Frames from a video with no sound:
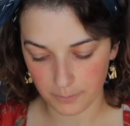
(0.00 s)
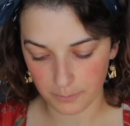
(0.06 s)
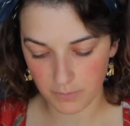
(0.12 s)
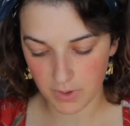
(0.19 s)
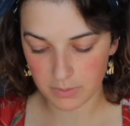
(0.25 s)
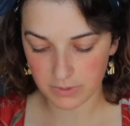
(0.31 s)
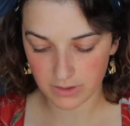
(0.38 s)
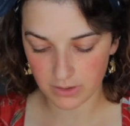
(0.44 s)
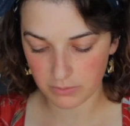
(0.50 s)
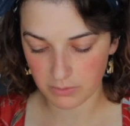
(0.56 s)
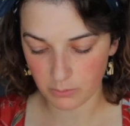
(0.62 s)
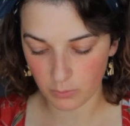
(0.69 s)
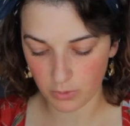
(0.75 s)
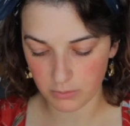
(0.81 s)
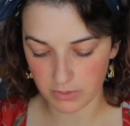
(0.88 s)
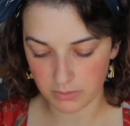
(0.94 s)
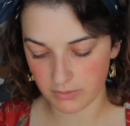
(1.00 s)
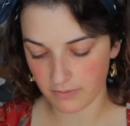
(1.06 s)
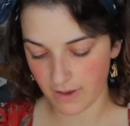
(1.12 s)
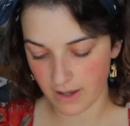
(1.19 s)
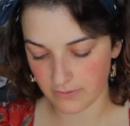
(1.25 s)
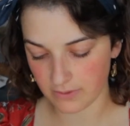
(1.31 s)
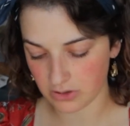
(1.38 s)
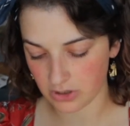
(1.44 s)
Maybe a little bit more, maybe
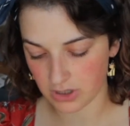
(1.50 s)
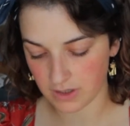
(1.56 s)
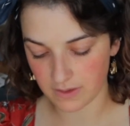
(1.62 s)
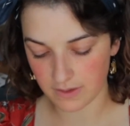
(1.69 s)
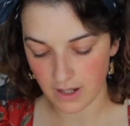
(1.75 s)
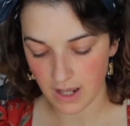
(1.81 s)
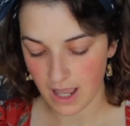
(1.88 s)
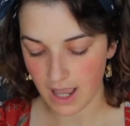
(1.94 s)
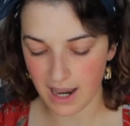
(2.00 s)
5 inches.